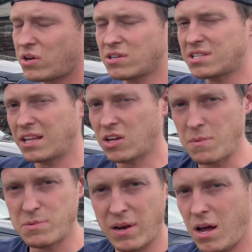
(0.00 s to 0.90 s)
guys think in the
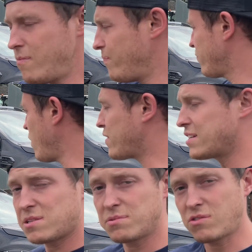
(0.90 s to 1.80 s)
comments below. Don't forget
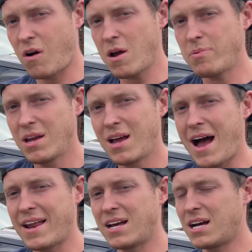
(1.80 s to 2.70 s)
to subscribe,
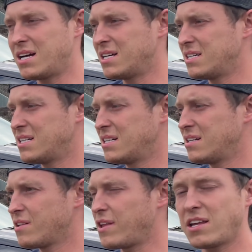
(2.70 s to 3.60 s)
and a
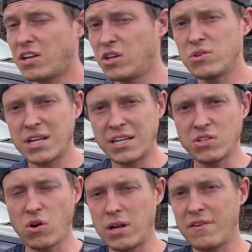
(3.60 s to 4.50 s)
huge thank you
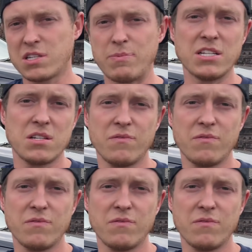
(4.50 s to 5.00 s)
to OnAir Suspension